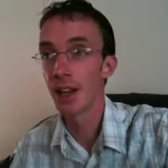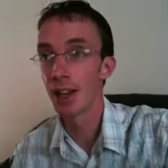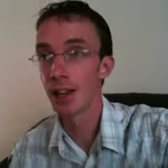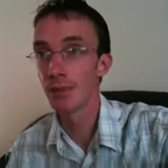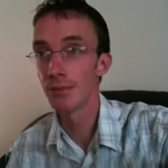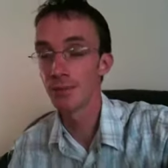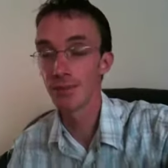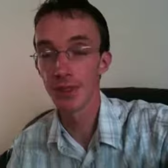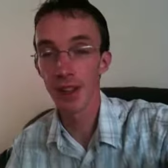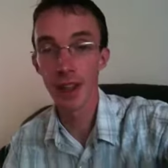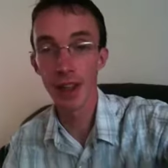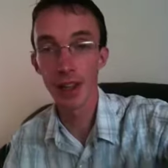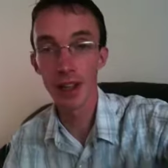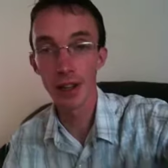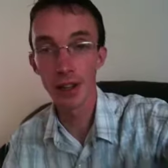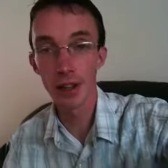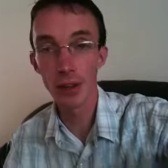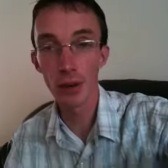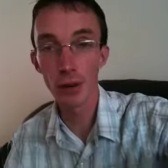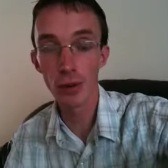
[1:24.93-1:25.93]
Um,
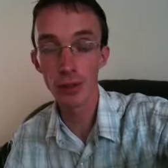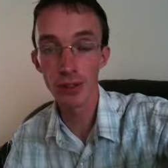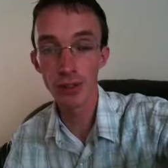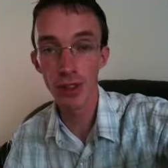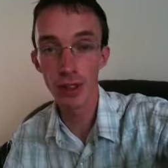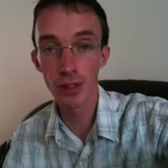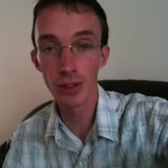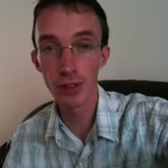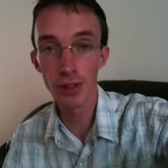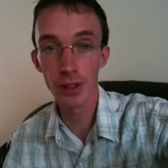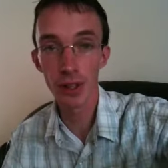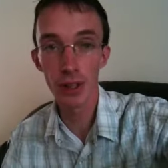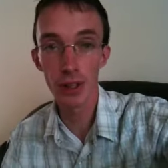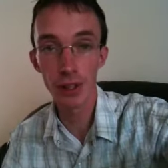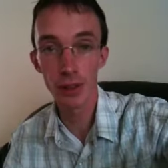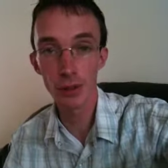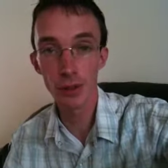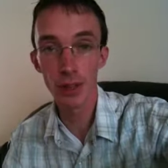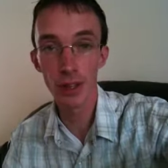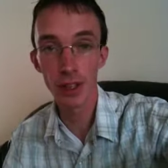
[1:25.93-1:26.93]
now, also,
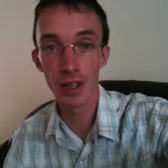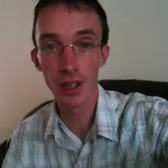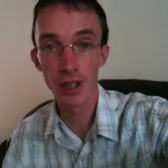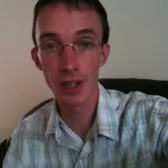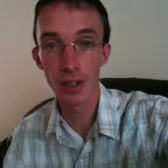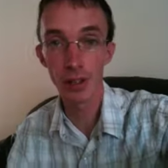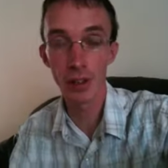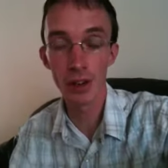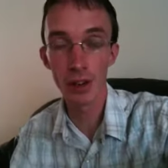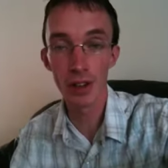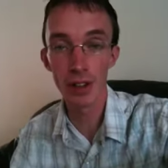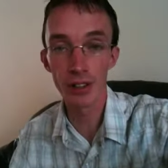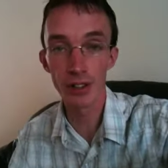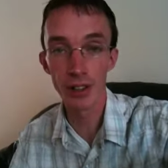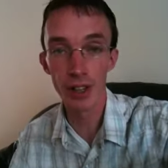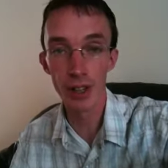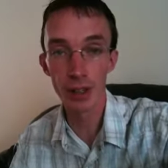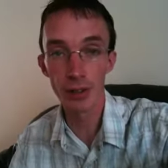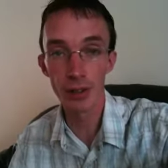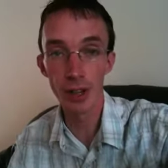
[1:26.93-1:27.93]
I want to let you
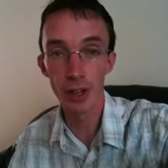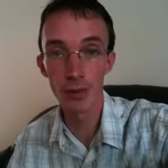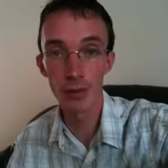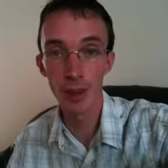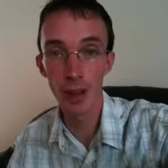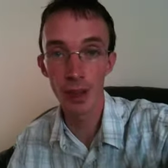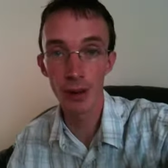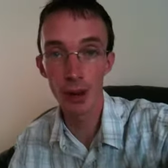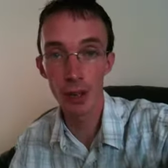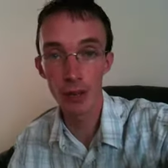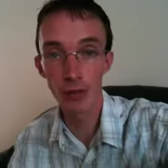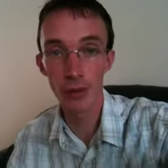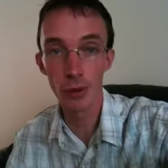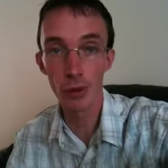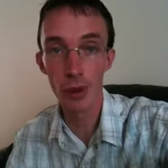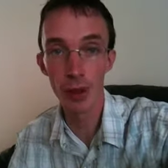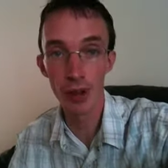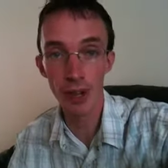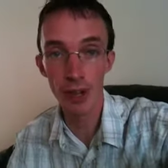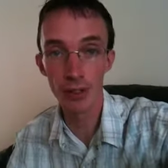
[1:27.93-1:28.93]
guys know that I'm now over
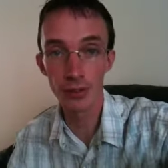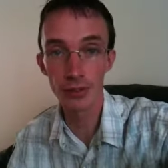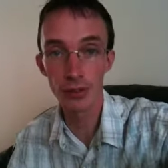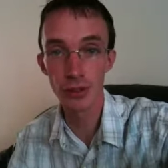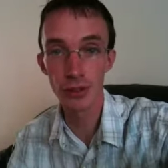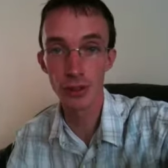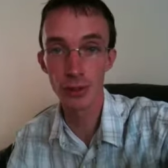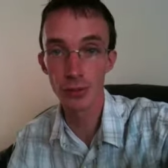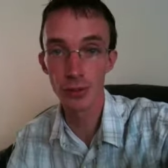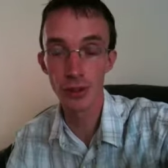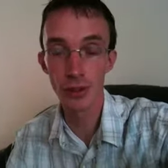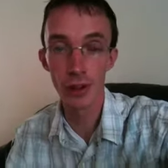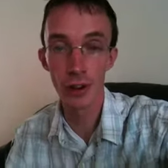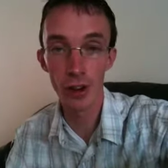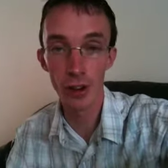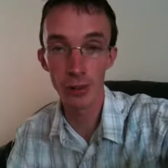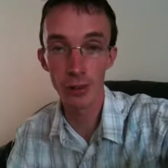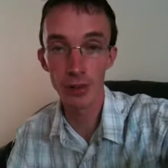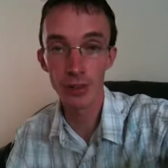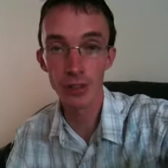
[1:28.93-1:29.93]
100
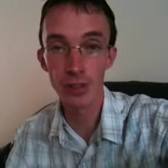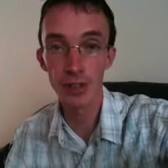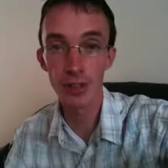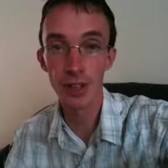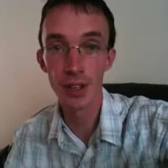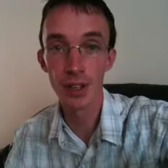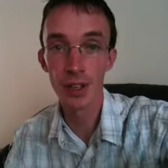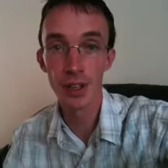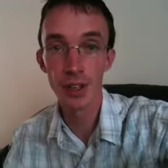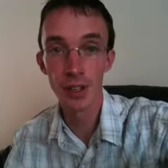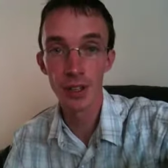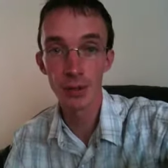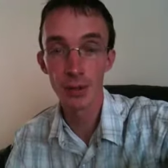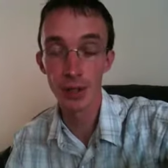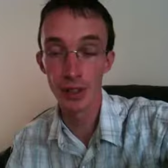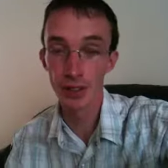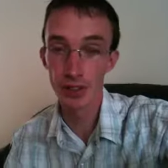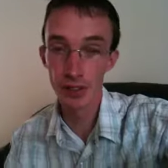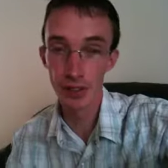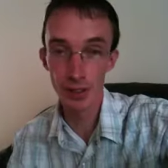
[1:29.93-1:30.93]
subscribers,
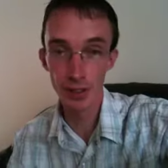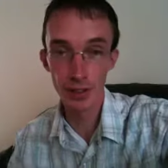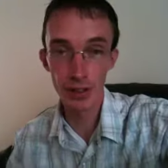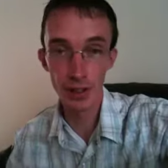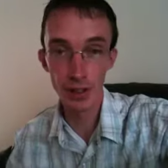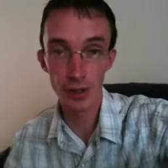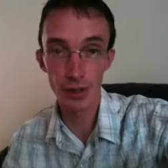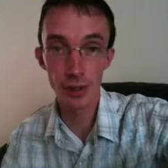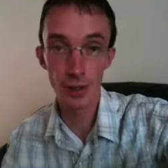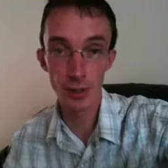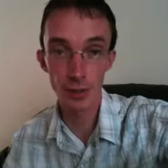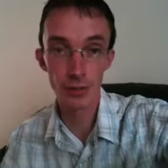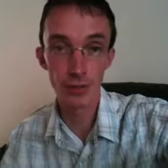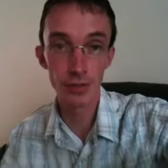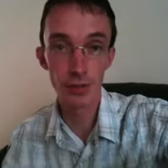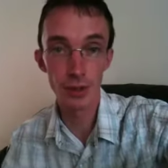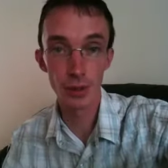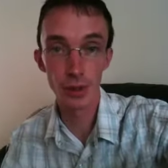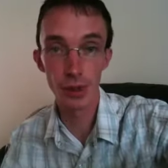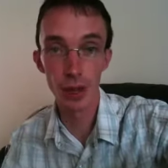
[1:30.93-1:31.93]
which to
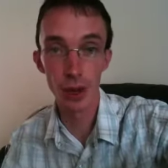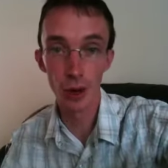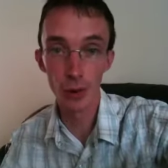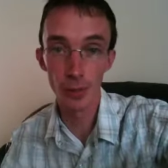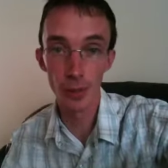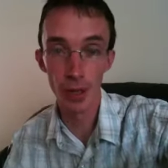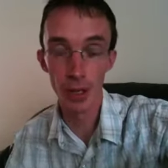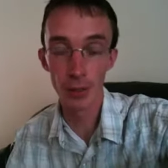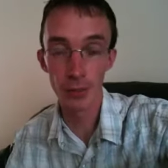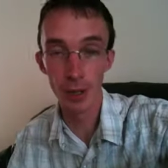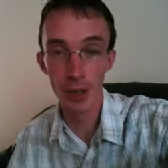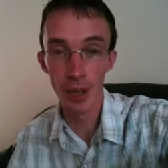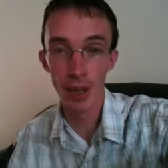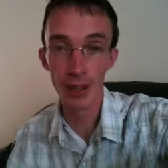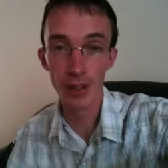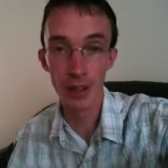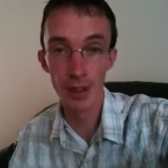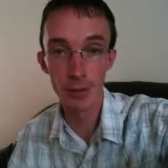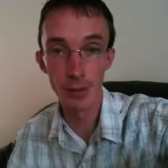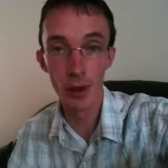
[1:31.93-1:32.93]
to a lot of people
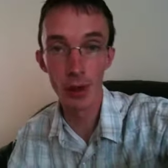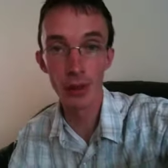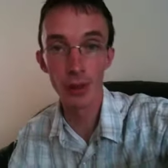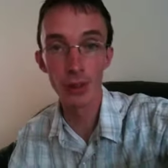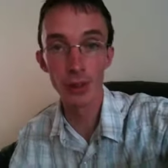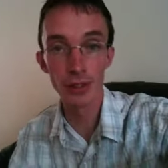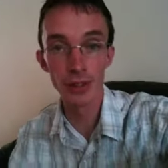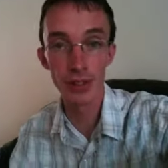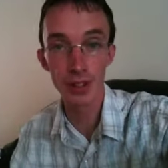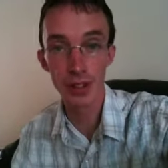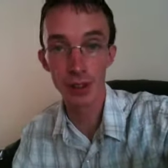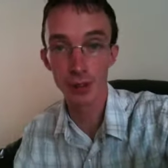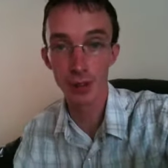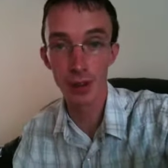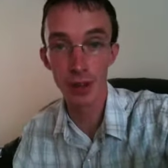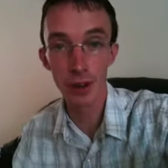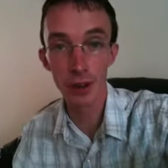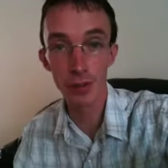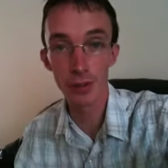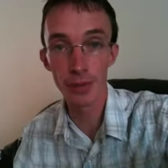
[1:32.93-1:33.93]
out there might not seem
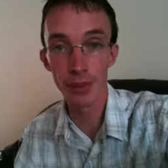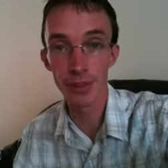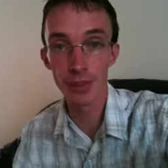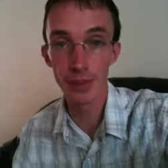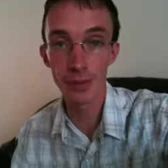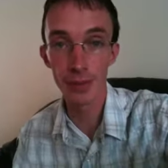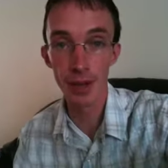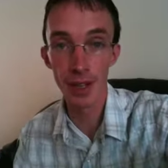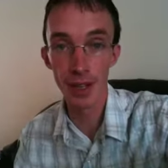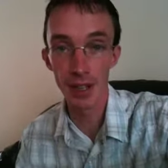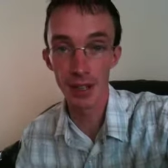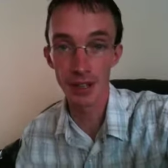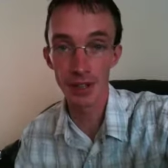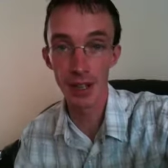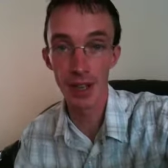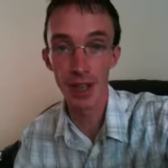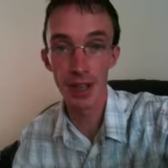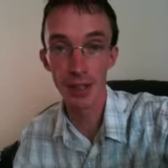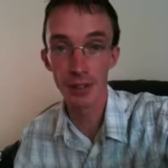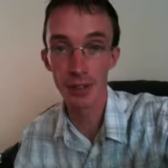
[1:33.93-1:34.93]
a lot, but to me
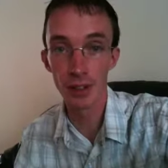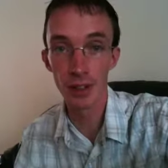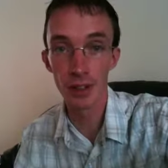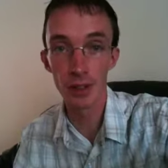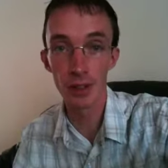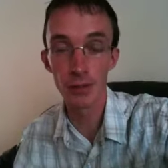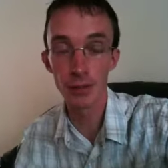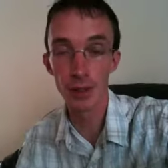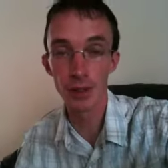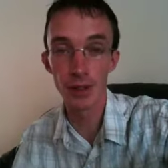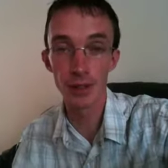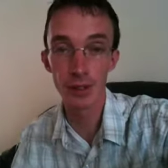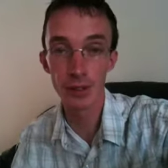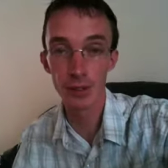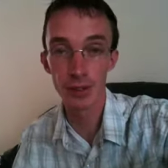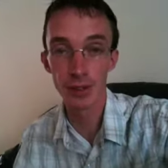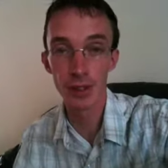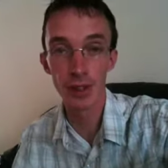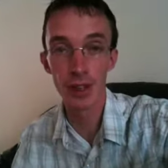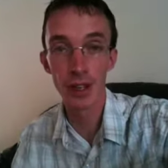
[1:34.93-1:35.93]
it's a hell of a lot
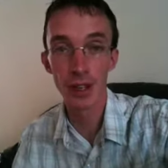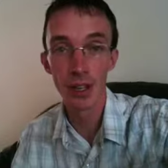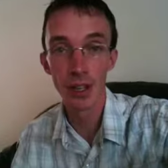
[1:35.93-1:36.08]
because,